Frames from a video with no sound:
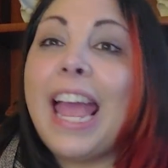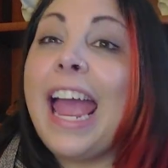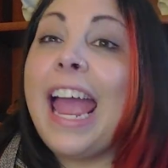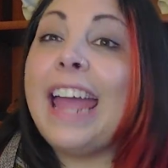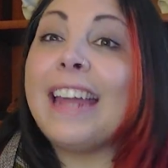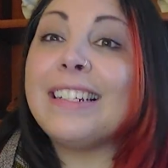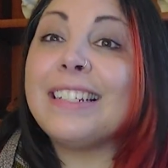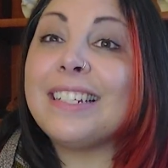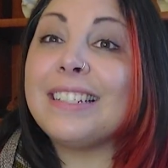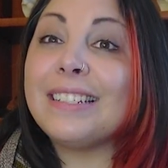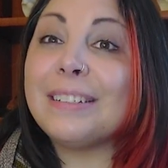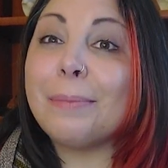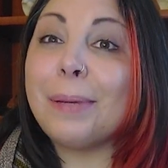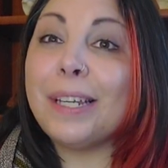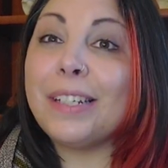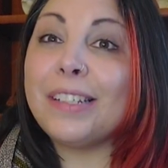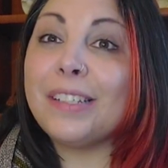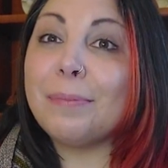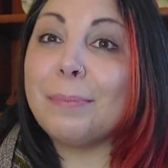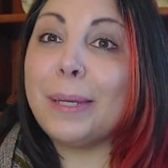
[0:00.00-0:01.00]

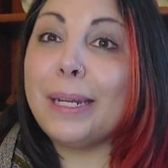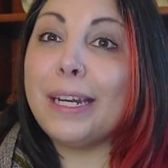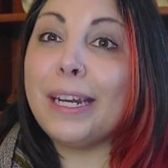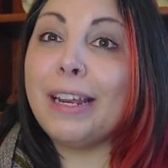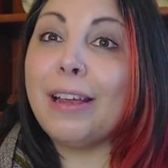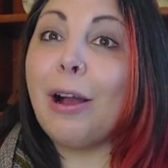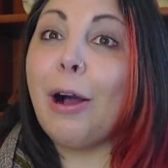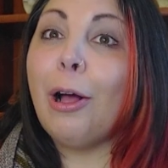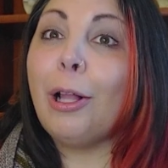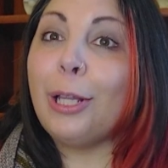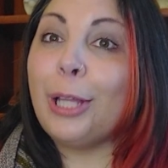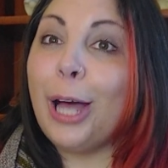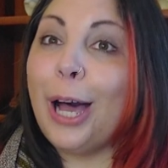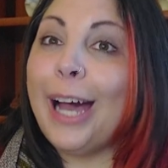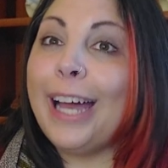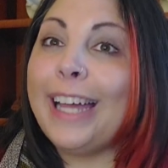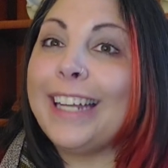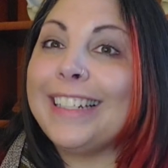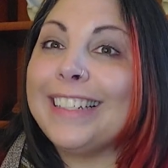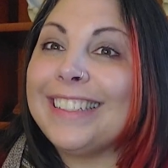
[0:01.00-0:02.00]
Anticipate spinning a
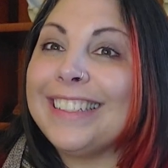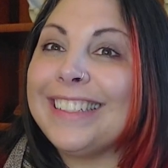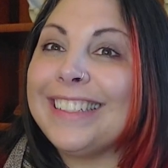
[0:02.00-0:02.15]
lot,